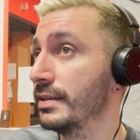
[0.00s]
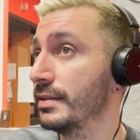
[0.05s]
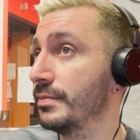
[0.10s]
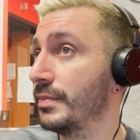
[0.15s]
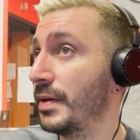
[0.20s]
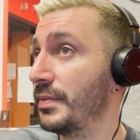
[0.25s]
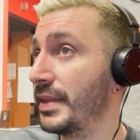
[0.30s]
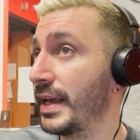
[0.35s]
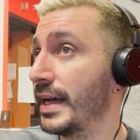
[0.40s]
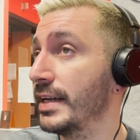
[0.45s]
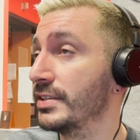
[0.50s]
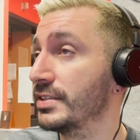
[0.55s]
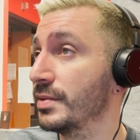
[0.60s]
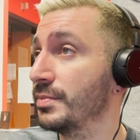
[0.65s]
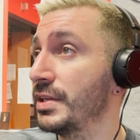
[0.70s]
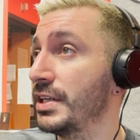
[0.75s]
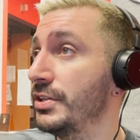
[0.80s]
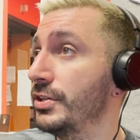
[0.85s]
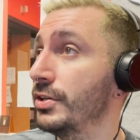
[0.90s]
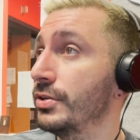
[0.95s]
Maybe they got
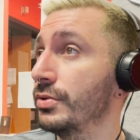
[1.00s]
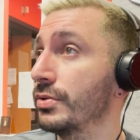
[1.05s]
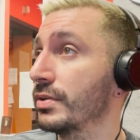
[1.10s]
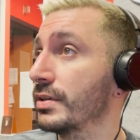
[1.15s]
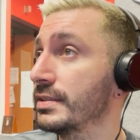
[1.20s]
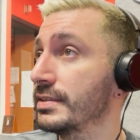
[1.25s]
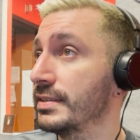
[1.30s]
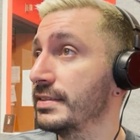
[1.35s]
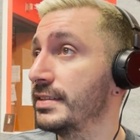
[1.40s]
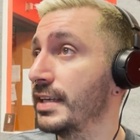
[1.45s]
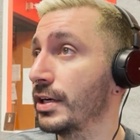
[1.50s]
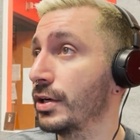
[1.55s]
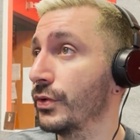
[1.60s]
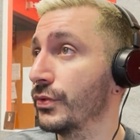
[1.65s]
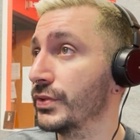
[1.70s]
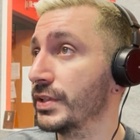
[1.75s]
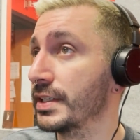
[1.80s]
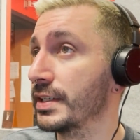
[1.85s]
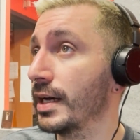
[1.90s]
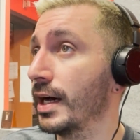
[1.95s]
somebody new to take
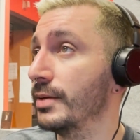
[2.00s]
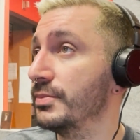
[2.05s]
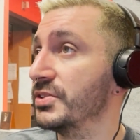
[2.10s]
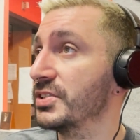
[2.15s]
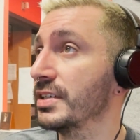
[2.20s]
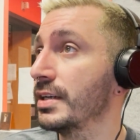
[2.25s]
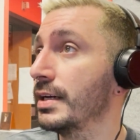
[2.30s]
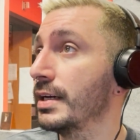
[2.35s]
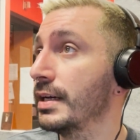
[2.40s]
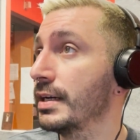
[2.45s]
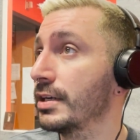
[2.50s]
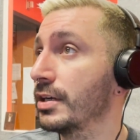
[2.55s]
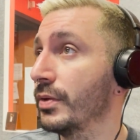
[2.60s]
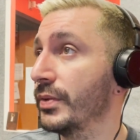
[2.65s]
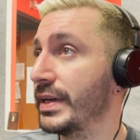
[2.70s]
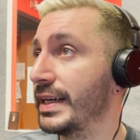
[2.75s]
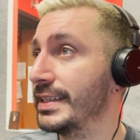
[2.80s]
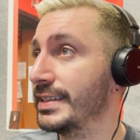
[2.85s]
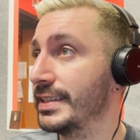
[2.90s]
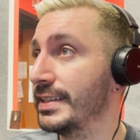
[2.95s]
over the Cubs
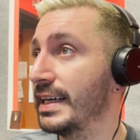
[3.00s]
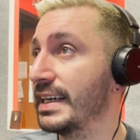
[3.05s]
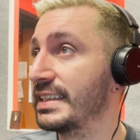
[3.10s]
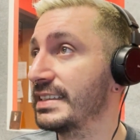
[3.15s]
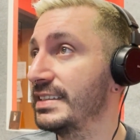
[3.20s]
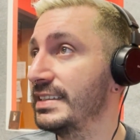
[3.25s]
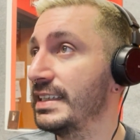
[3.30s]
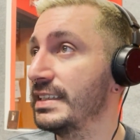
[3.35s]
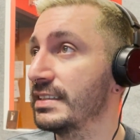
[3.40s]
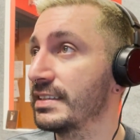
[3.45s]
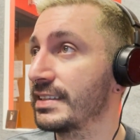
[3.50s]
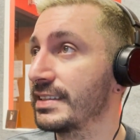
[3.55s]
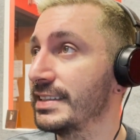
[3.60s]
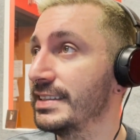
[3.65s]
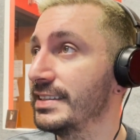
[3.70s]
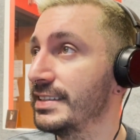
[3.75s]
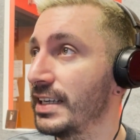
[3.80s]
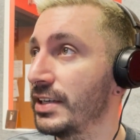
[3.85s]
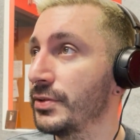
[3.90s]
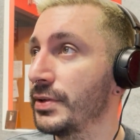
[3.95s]
going into next season,
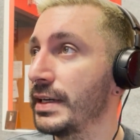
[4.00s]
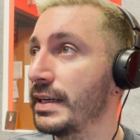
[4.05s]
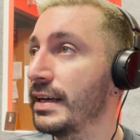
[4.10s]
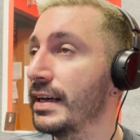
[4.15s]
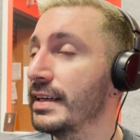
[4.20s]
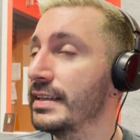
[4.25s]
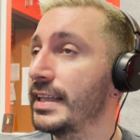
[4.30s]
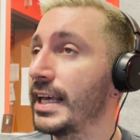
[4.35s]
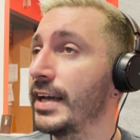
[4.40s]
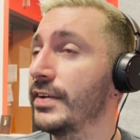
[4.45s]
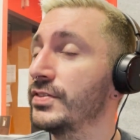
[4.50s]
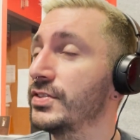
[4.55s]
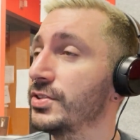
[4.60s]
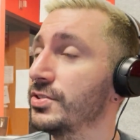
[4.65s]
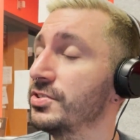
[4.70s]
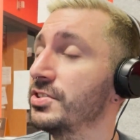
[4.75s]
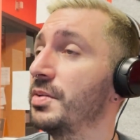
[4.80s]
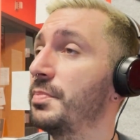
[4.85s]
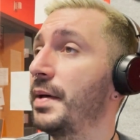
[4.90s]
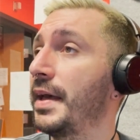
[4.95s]
considering they have
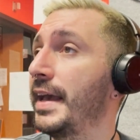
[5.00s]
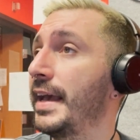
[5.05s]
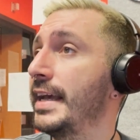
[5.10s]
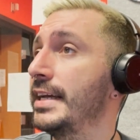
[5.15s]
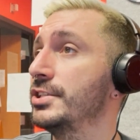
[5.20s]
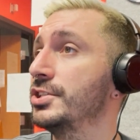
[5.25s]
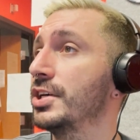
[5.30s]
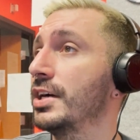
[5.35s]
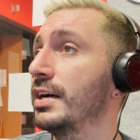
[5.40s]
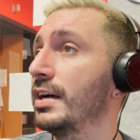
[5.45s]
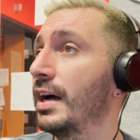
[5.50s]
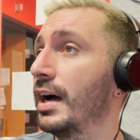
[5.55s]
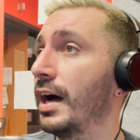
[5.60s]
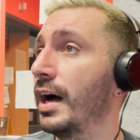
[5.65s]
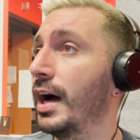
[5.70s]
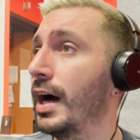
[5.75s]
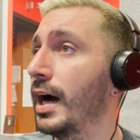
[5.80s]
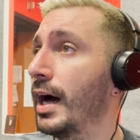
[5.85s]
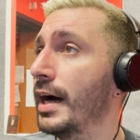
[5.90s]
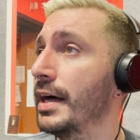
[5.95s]
turned the page
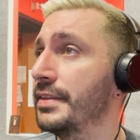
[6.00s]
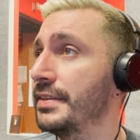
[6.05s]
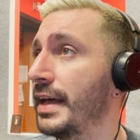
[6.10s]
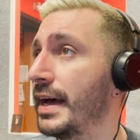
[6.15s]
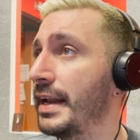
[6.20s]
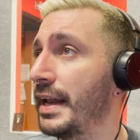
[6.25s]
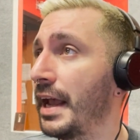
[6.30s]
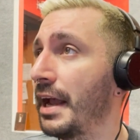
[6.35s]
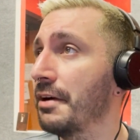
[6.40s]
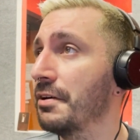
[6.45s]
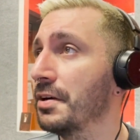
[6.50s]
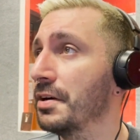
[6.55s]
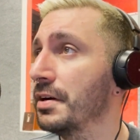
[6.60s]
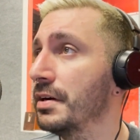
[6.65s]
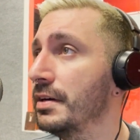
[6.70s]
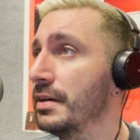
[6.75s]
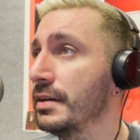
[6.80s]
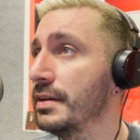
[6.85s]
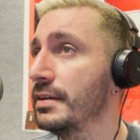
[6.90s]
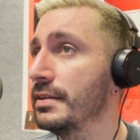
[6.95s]
on that
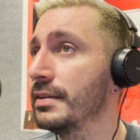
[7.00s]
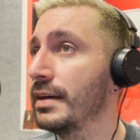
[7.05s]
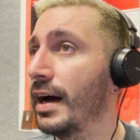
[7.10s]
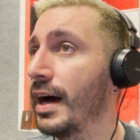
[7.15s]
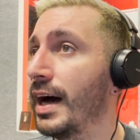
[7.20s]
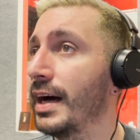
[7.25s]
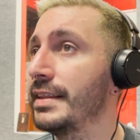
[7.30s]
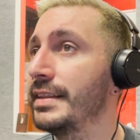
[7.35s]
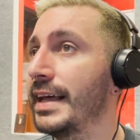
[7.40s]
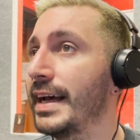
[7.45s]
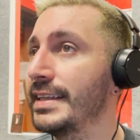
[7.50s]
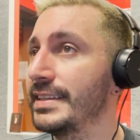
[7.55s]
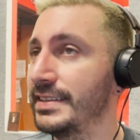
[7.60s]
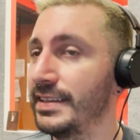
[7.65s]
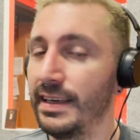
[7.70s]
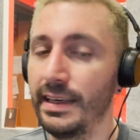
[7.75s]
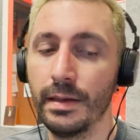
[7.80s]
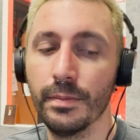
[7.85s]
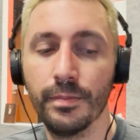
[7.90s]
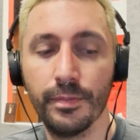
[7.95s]
era, on that
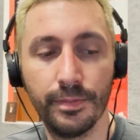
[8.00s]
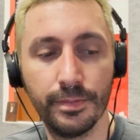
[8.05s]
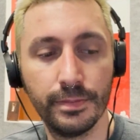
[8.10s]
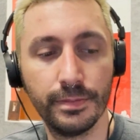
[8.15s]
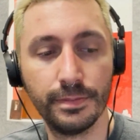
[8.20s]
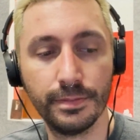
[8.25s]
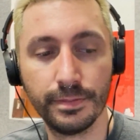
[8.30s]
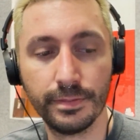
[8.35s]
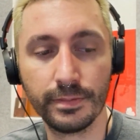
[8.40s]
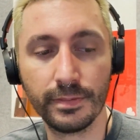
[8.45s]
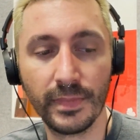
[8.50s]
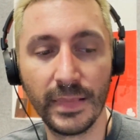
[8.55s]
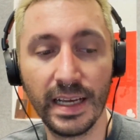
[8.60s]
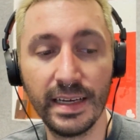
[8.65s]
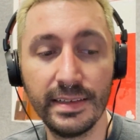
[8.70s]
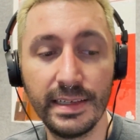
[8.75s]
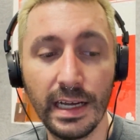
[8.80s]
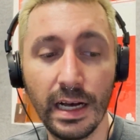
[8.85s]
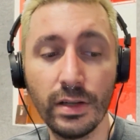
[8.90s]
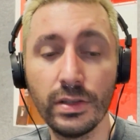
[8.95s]
team.
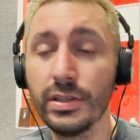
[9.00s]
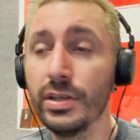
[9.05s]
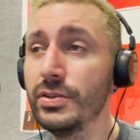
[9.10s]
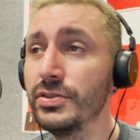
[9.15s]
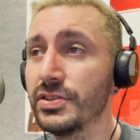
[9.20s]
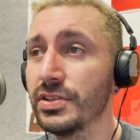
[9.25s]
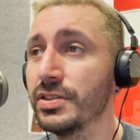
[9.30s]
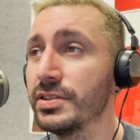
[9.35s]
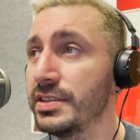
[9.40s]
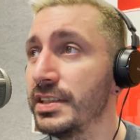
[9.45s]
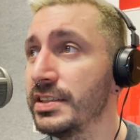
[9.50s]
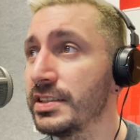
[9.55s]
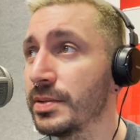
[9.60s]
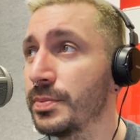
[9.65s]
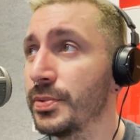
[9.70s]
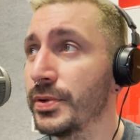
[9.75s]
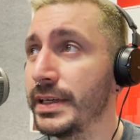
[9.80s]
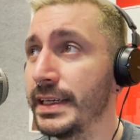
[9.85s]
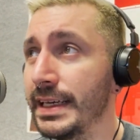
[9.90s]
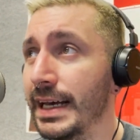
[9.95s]
Now, losers, these are
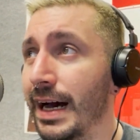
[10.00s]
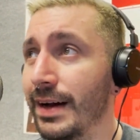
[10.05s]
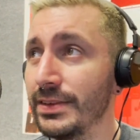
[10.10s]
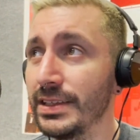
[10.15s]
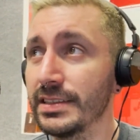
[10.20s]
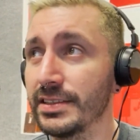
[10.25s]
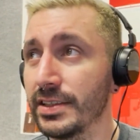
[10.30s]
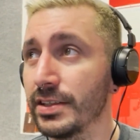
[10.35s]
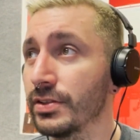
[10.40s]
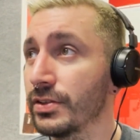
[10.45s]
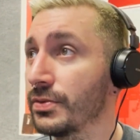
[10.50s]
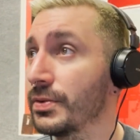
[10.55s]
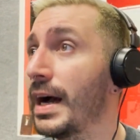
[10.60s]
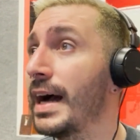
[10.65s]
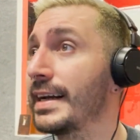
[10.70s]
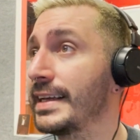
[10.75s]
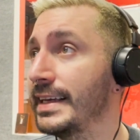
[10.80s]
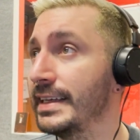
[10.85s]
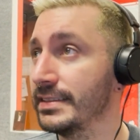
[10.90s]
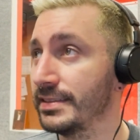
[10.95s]
pretty obvious here. The
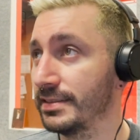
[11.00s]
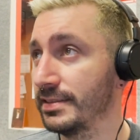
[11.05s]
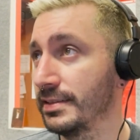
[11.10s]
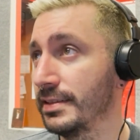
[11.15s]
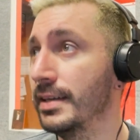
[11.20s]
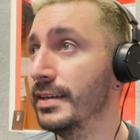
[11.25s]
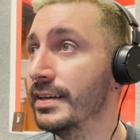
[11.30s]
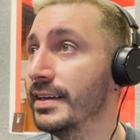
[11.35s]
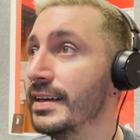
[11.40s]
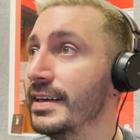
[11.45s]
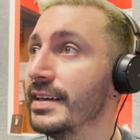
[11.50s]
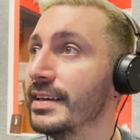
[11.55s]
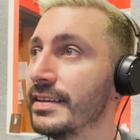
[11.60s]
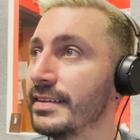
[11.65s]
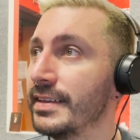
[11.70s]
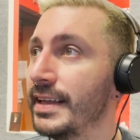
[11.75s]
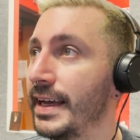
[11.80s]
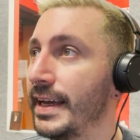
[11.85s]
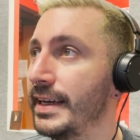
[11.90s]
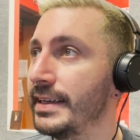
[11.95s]
Rockies,
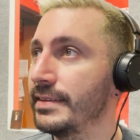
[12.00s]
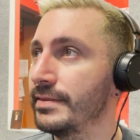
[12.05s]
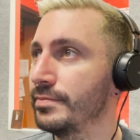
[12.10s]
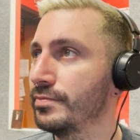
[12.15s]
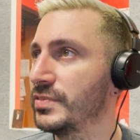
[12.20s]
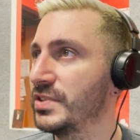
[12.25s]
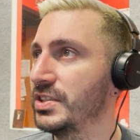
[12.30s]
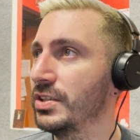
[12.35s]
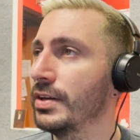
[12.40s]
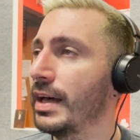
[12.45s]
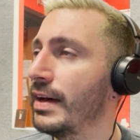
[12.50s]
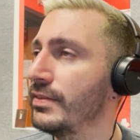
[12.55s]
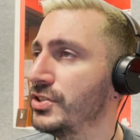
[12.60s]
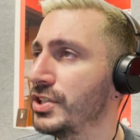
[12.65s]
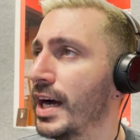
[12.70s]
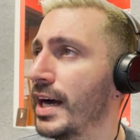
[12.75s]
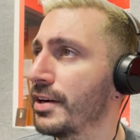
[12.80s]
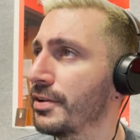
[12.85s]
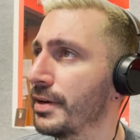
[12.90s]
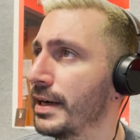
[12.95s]
they still have
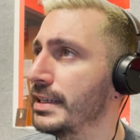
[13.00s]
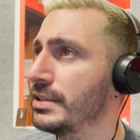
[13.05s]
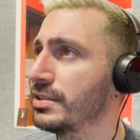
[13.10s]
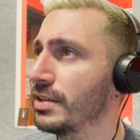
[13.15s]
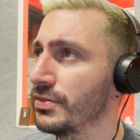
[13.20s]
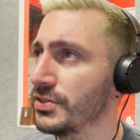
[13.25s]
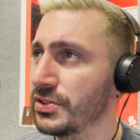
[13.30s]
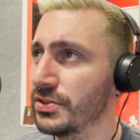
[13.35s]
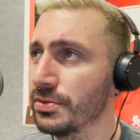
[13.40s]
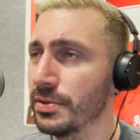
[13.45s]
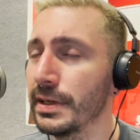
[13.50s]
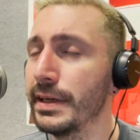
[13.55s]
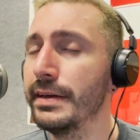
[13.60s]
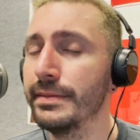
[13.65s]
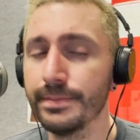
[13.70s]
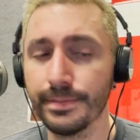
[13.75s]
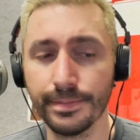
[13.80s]
John Gray and Trevor Story.